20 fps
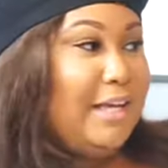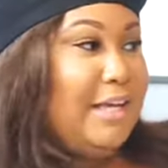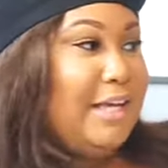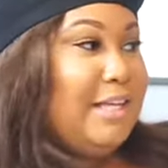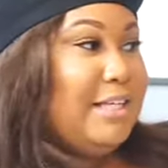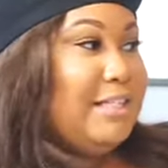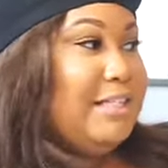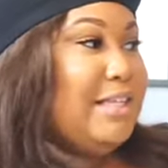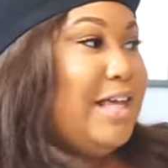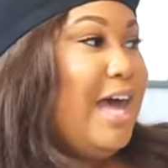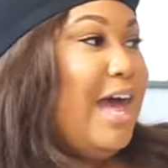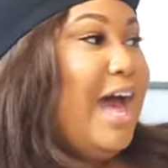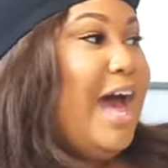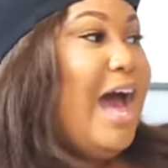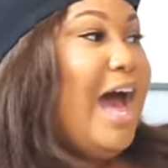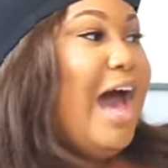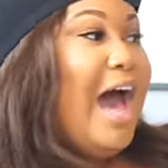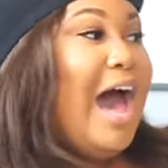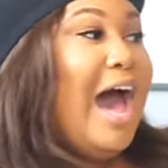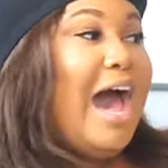is
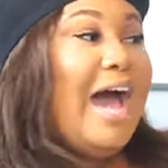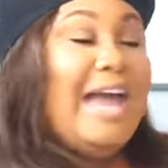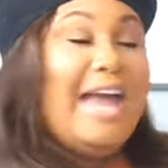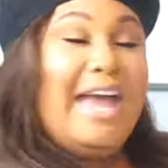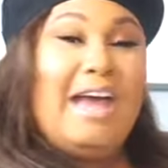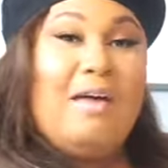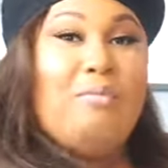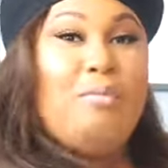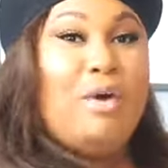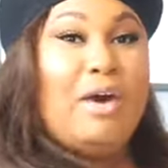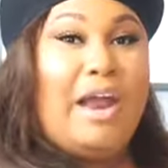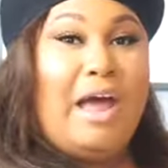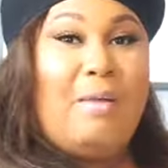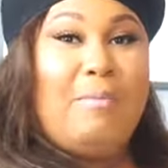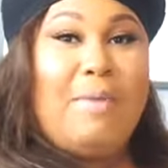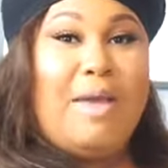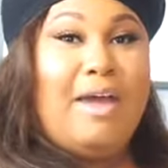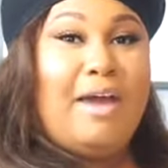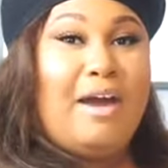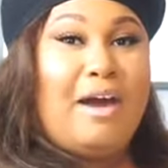I am what I
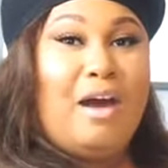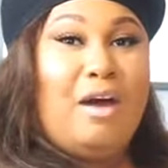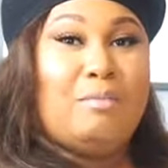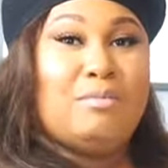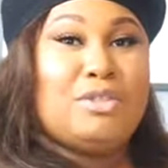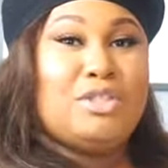make up.